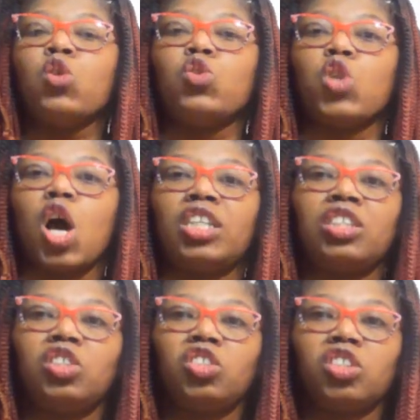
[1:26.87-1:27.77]

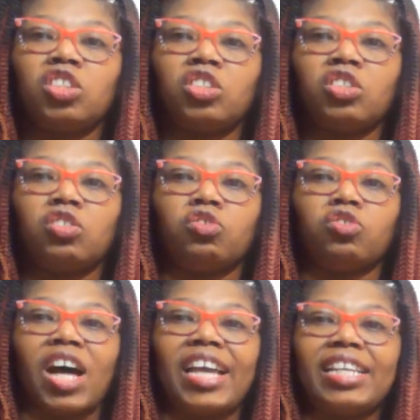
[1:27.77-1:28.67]
not just
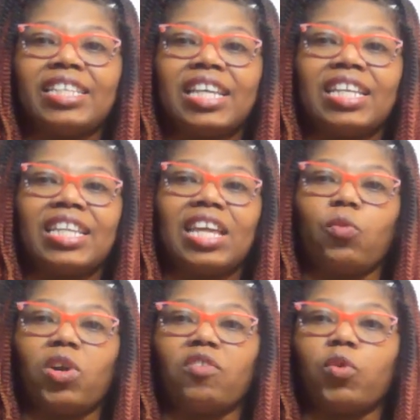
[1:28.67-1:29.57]
write and then
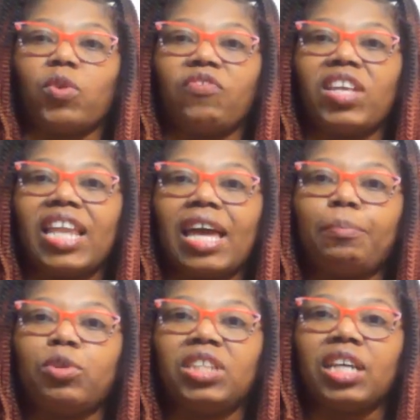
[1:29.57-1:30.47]
wherever we feel like
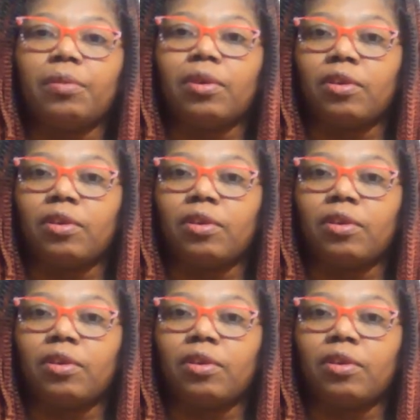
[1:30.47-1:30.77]
putting